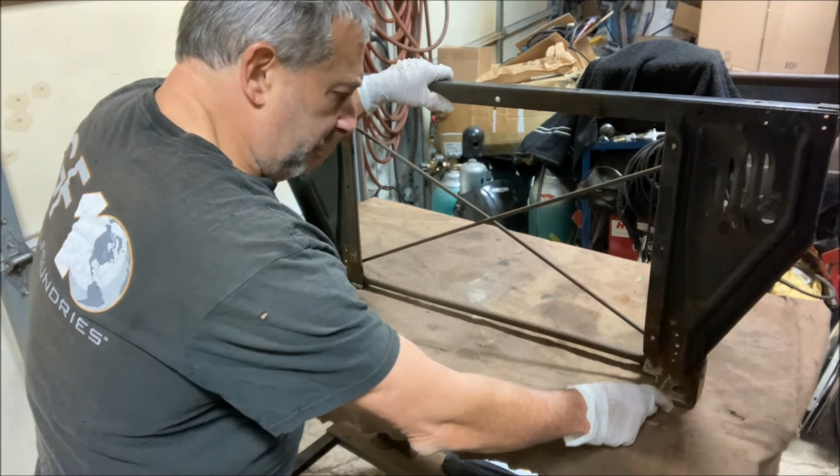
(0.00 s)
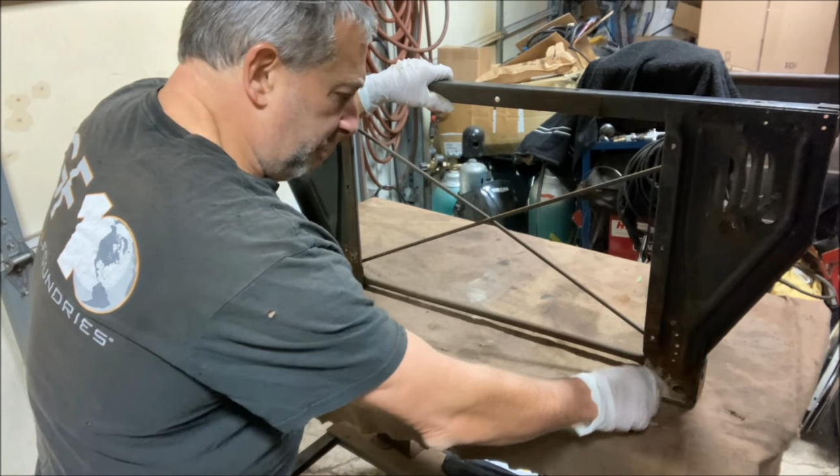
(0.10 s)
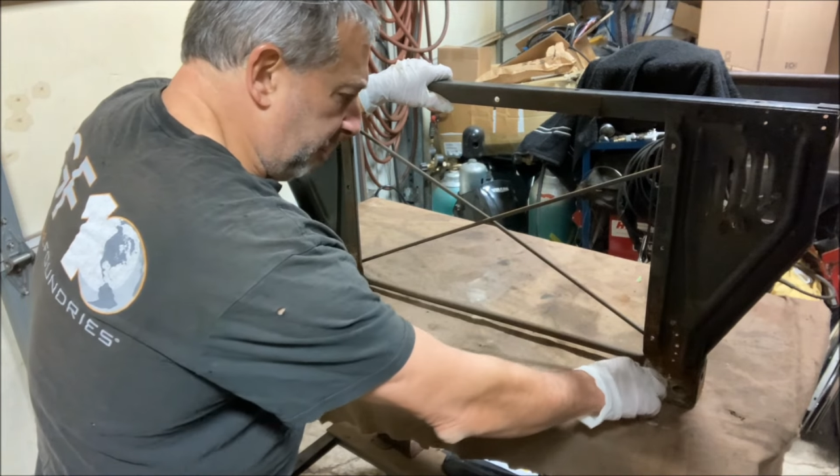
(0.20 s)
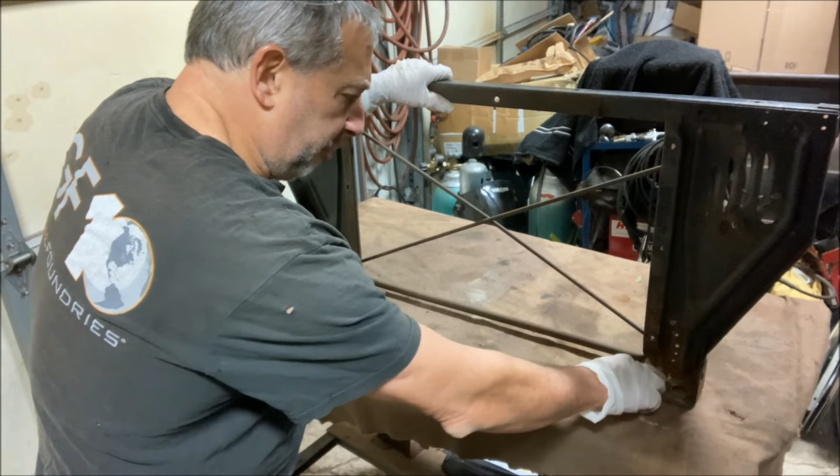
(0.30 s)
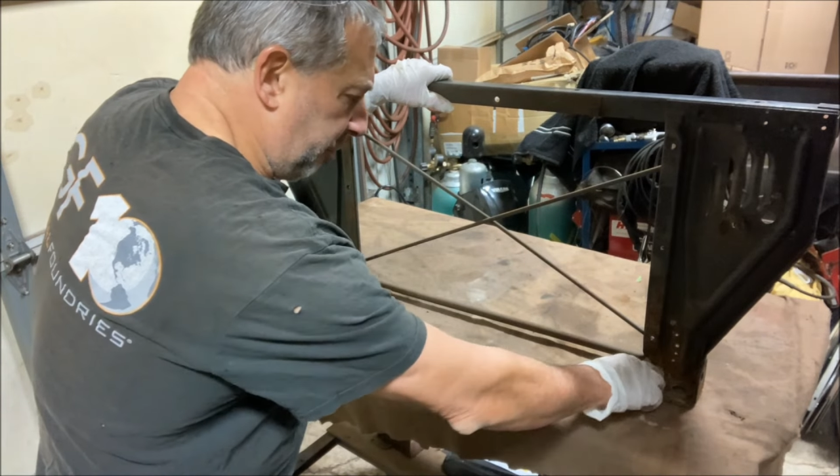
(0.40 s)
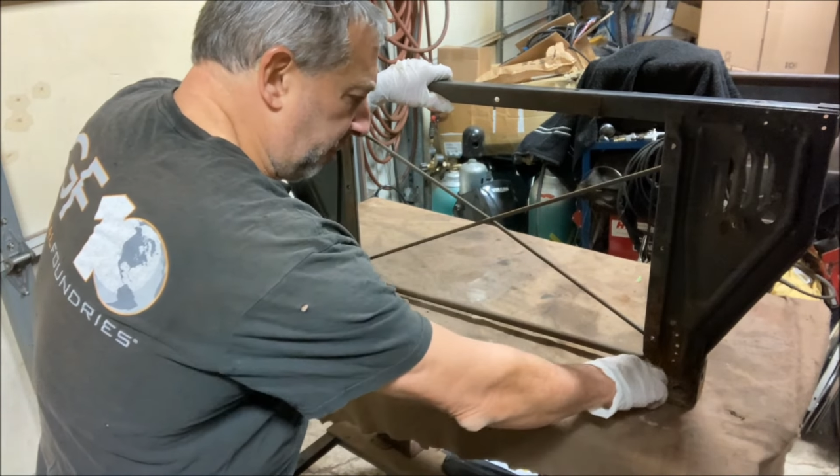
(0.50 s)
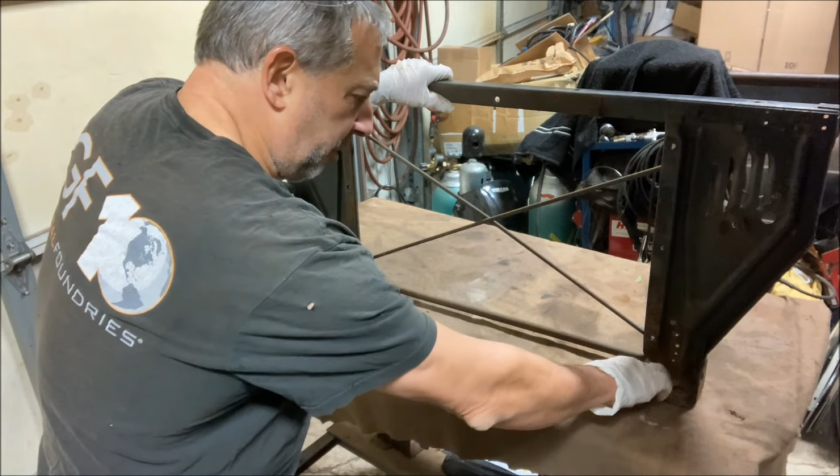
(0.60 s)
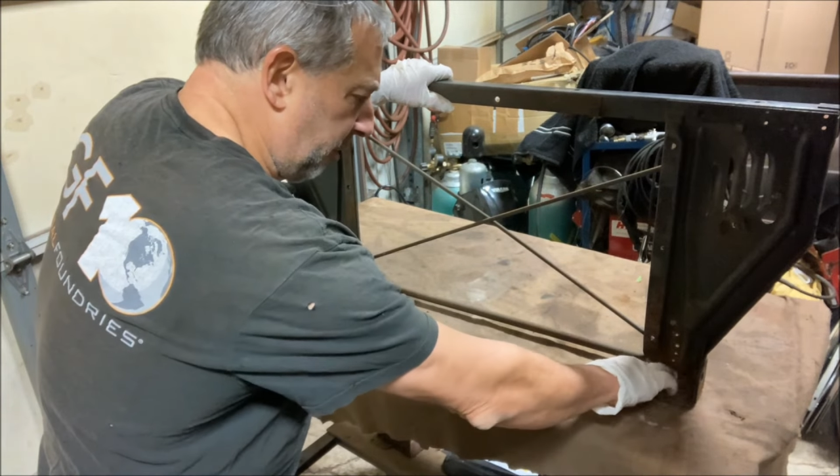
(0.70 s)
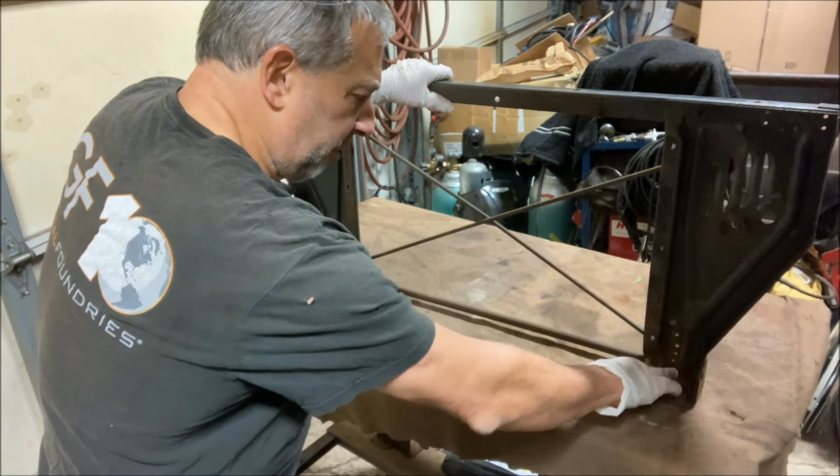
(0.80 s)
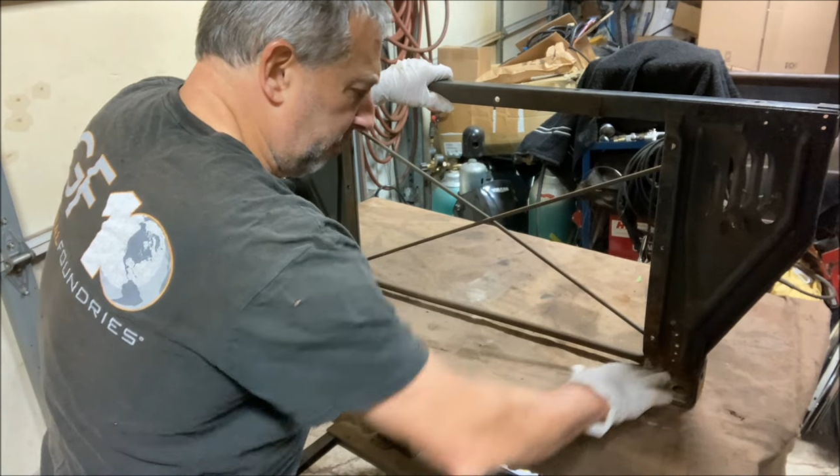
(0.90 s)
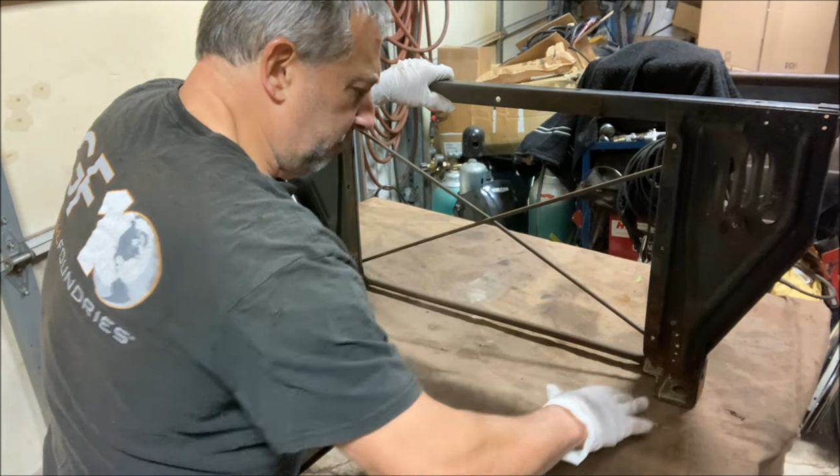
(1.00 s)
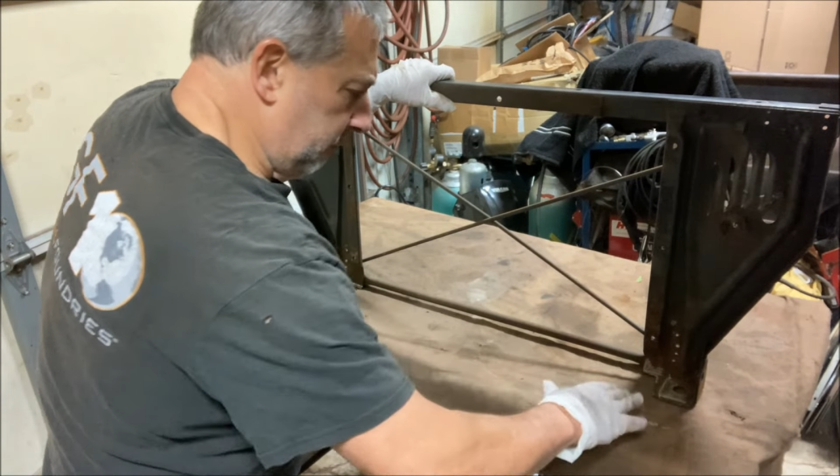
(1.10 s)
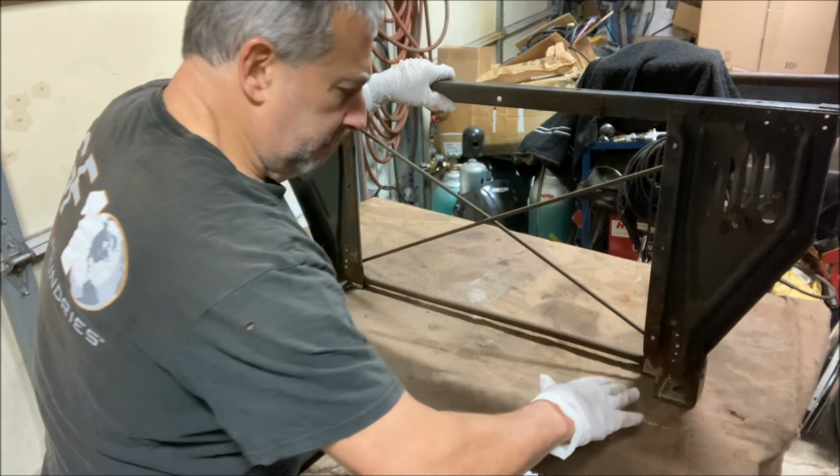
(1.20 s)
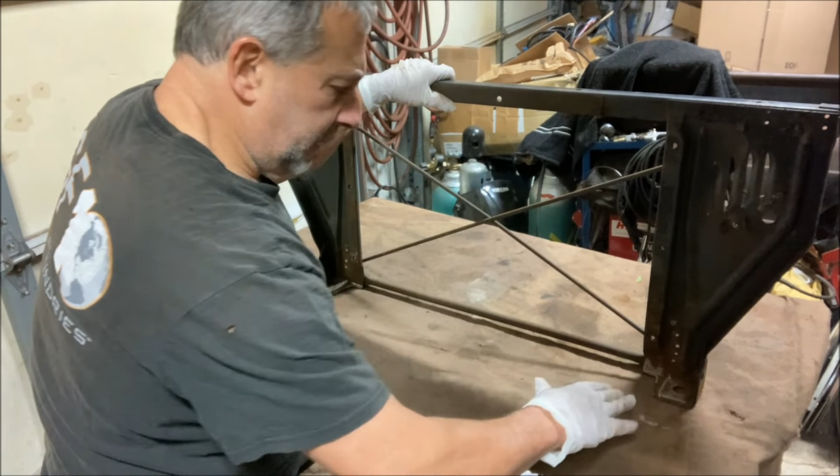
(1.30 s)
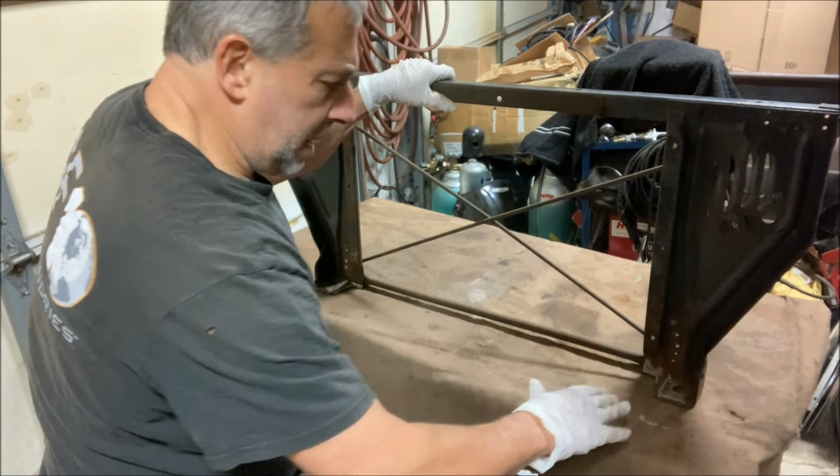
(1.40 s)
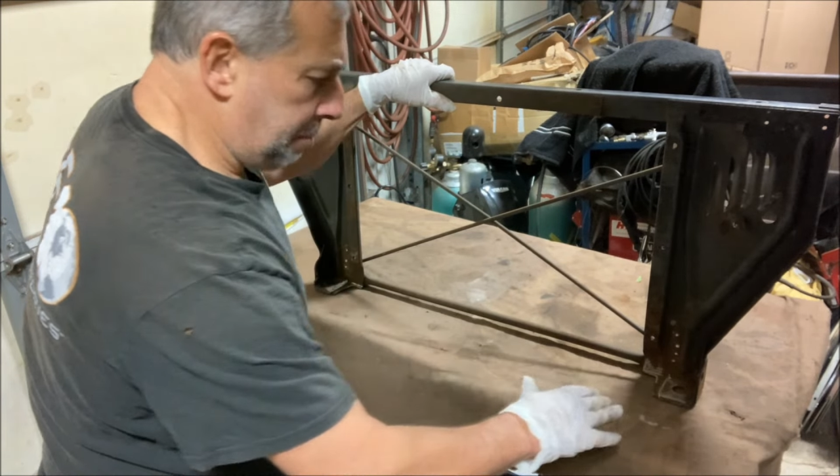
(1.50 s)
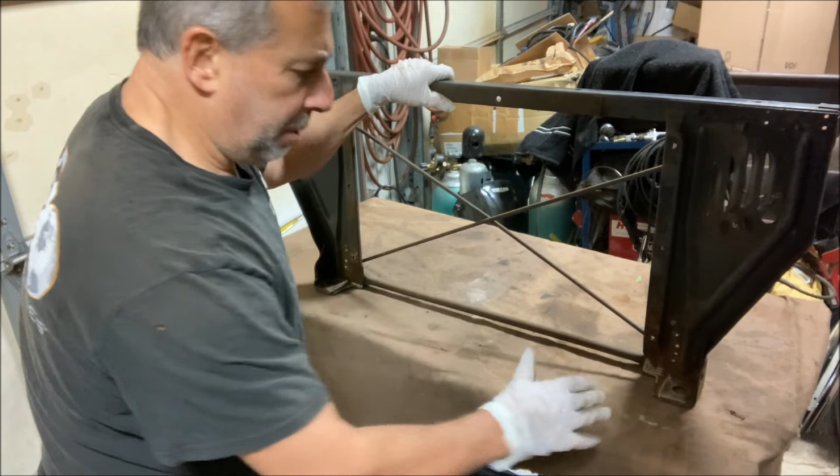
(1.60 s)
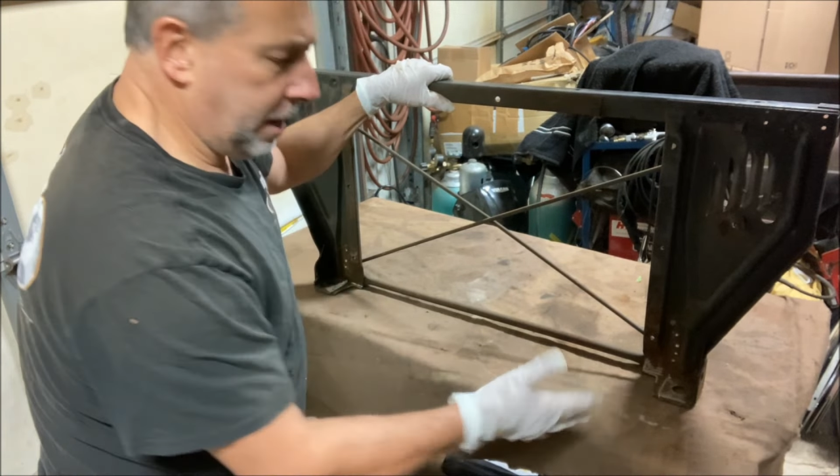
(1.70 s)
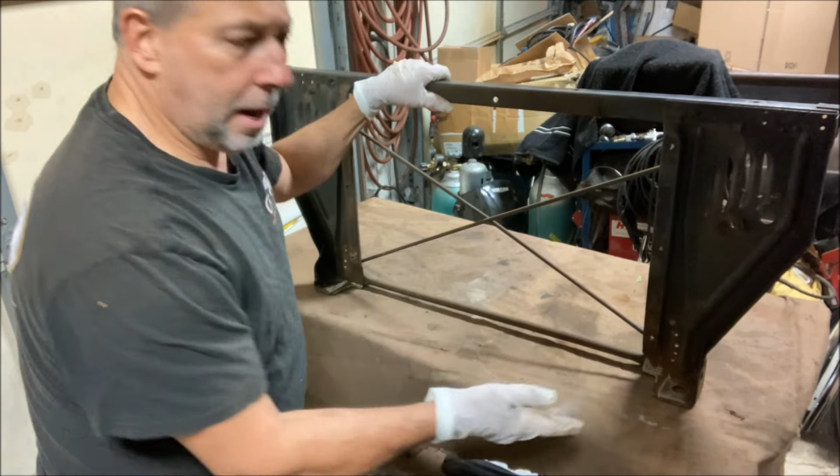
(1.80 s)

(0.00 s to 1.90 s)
inches deep,